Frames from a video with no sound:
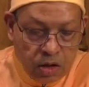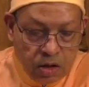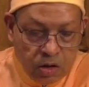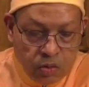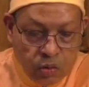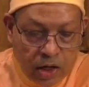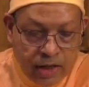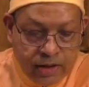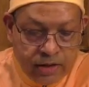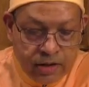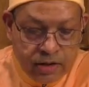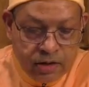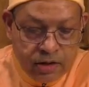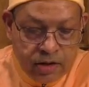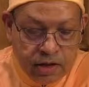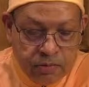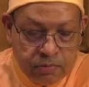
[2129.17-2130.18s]
Why didn't
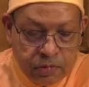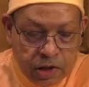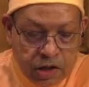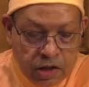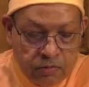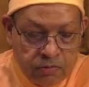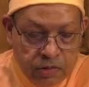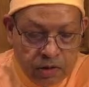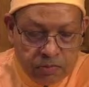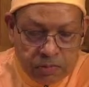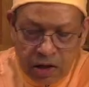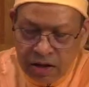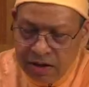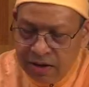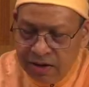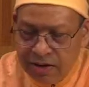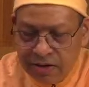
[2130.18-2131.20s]
he become a
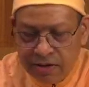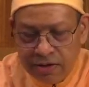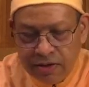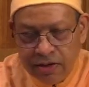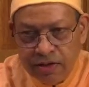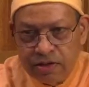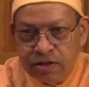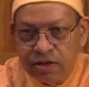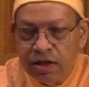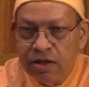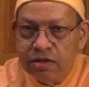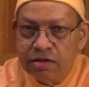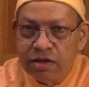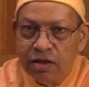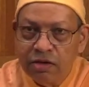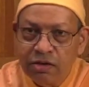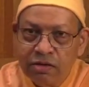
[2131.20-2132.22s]
monk? These things
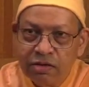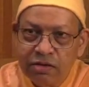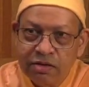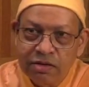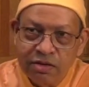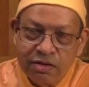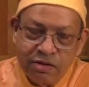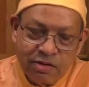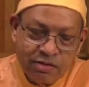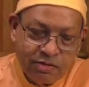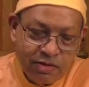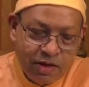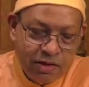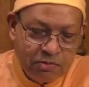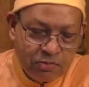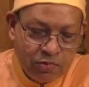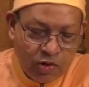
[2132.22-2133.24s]
are not very
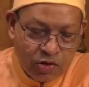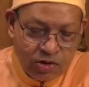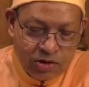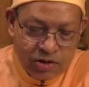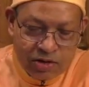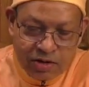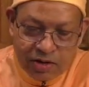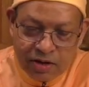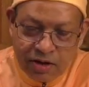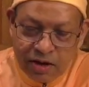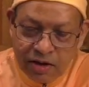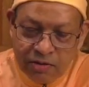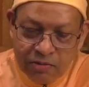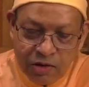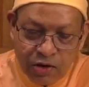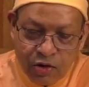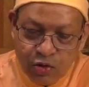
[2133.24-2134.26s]
important,
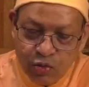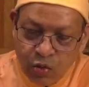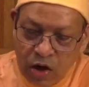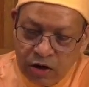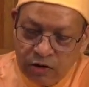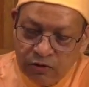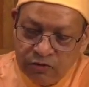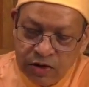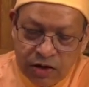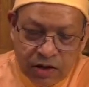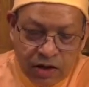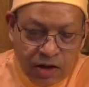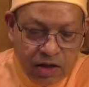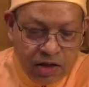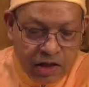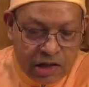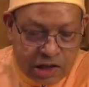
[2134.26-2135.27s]
because one of the
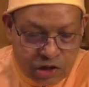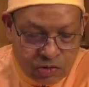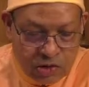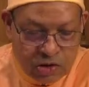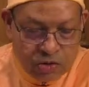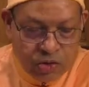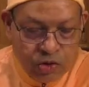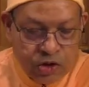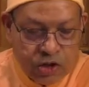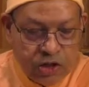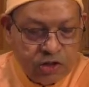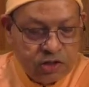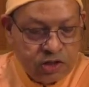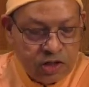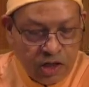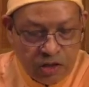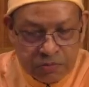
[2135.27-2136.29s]
Ishvara Kotis,
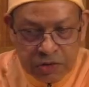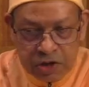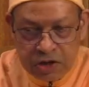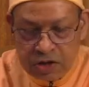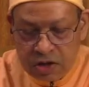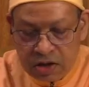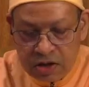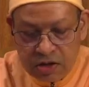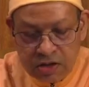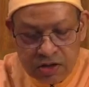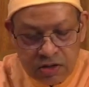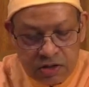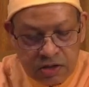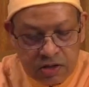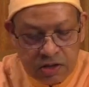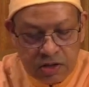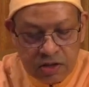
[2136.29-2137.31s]
Sri Ramakrishna's,
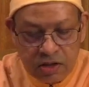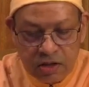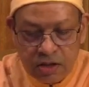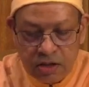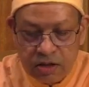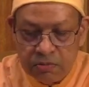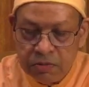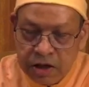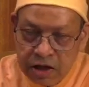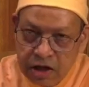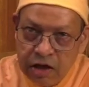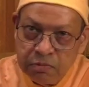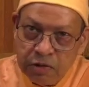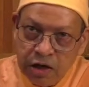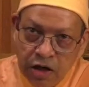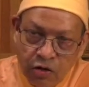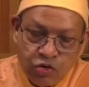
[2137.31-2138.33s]
became
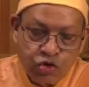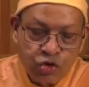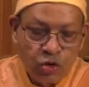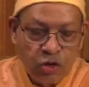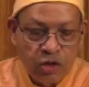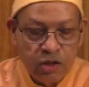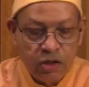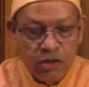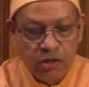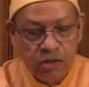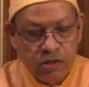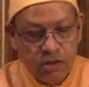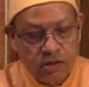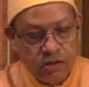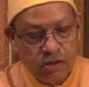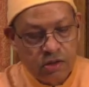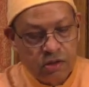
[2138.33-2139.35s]
a householder.
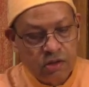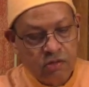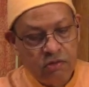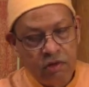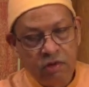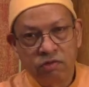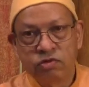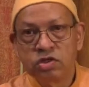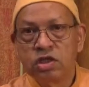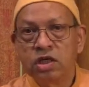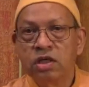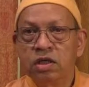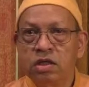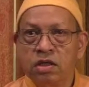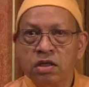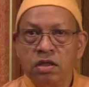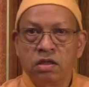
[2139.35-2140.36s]
We've seen
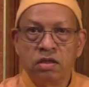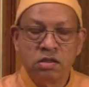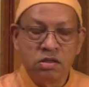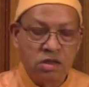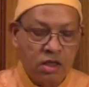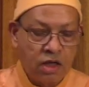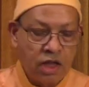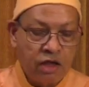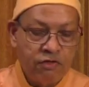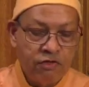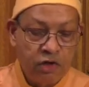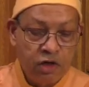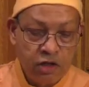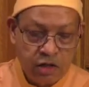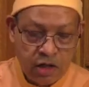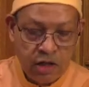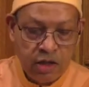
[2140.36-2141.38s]
it in his life,
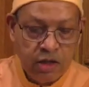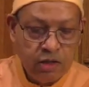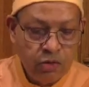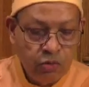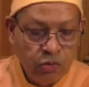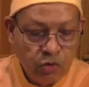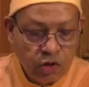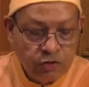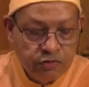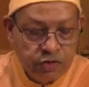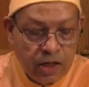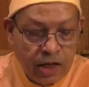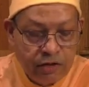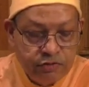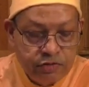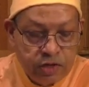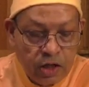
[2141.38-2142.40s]
in one of his
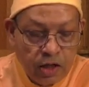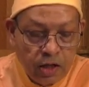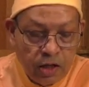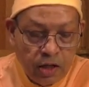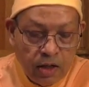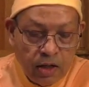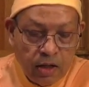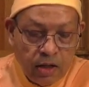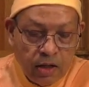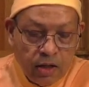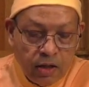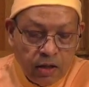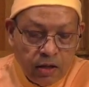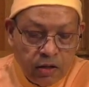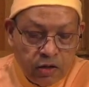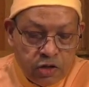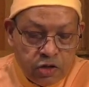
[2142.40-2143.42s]
lives.
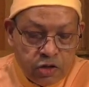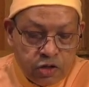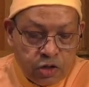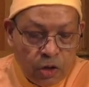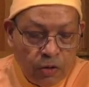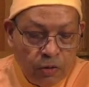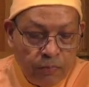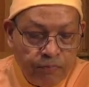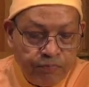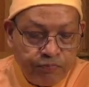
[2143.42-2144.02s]
So